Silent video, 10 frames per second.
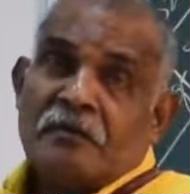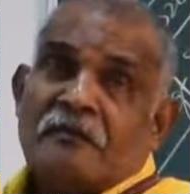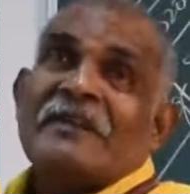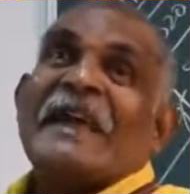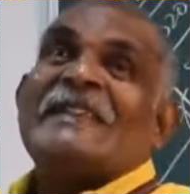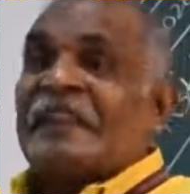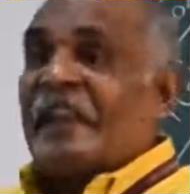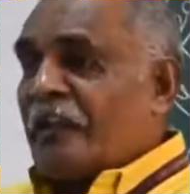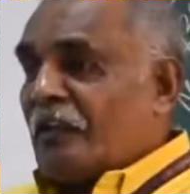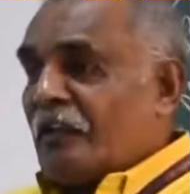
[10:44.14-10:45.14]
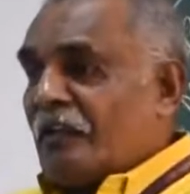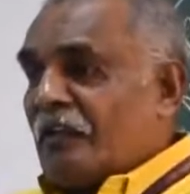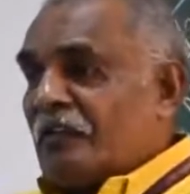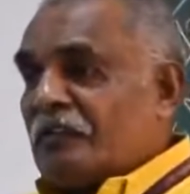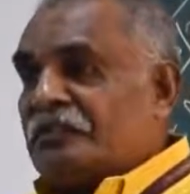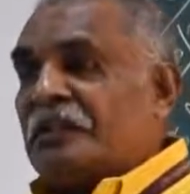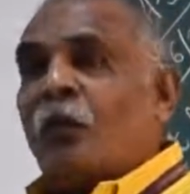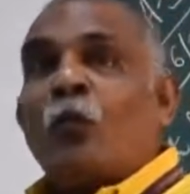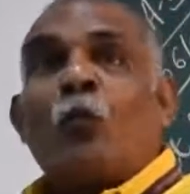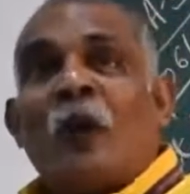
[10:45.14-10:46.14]
we can say
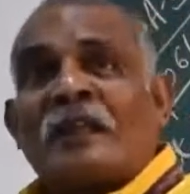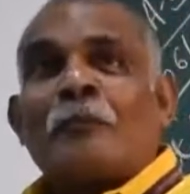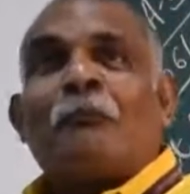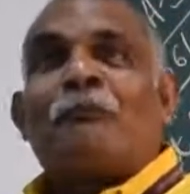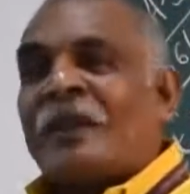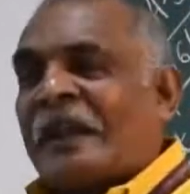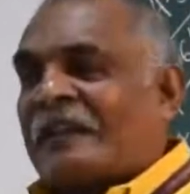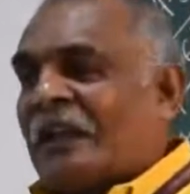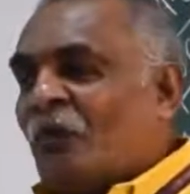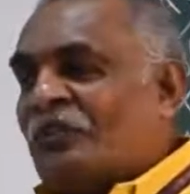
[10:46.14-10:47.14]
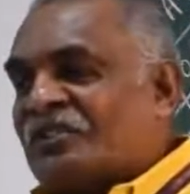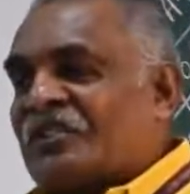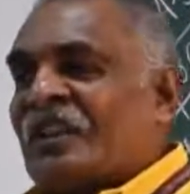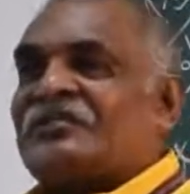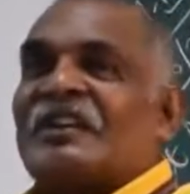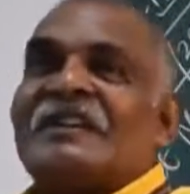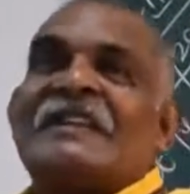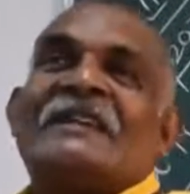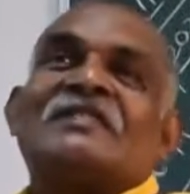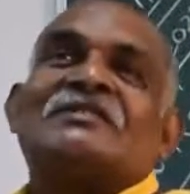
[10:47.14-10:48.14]
the work breakdown structure,
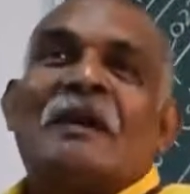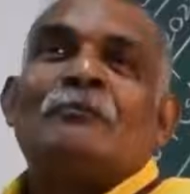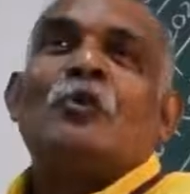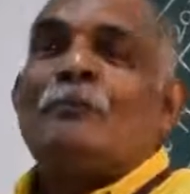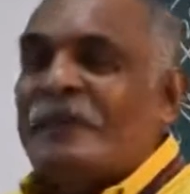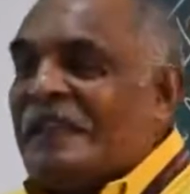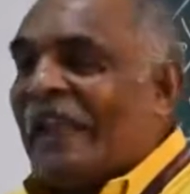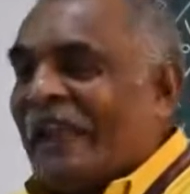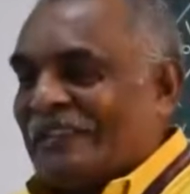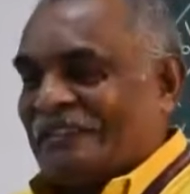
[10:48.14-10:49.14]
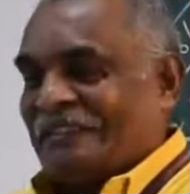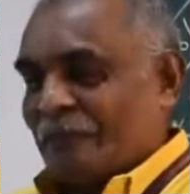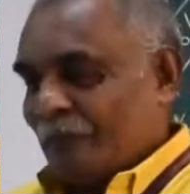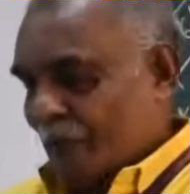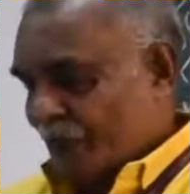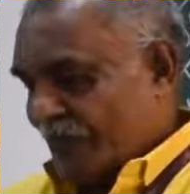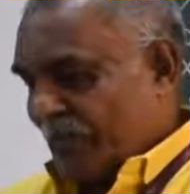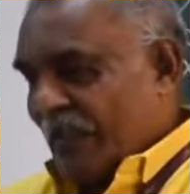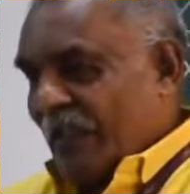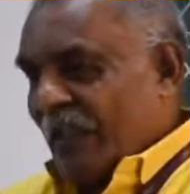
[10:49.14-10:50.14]
that is WBS,
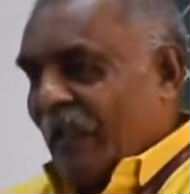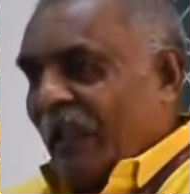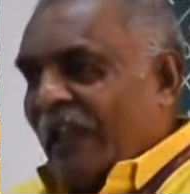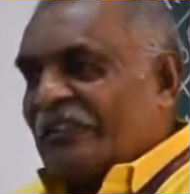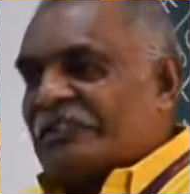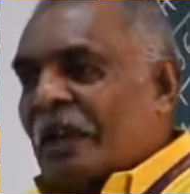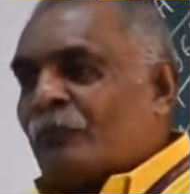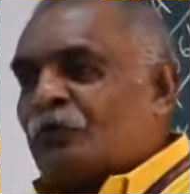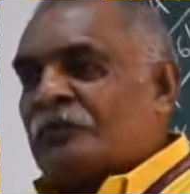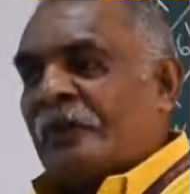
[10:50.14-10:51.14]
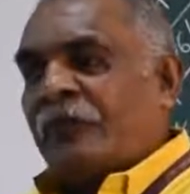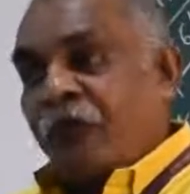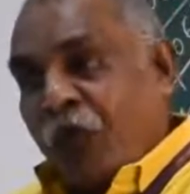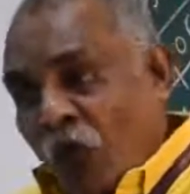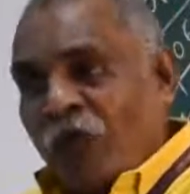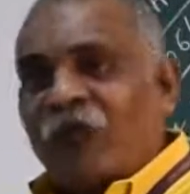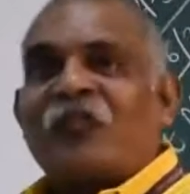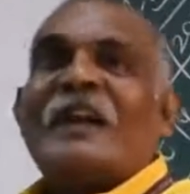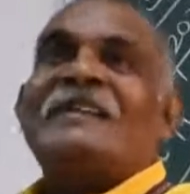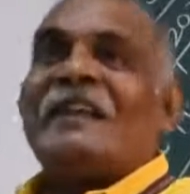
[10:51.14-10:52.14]
has come to the
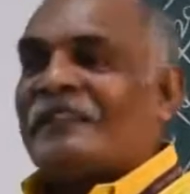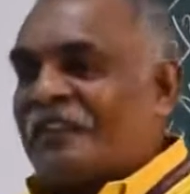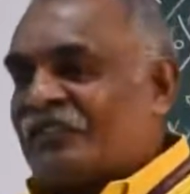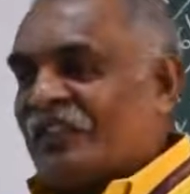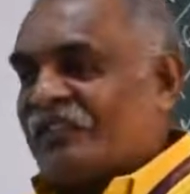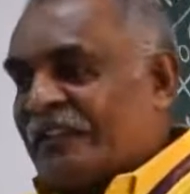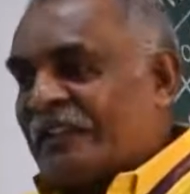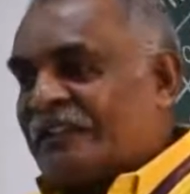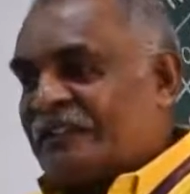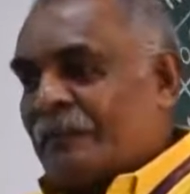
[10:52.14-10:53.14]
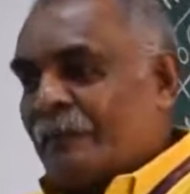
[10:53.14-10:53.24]
forefront in recent years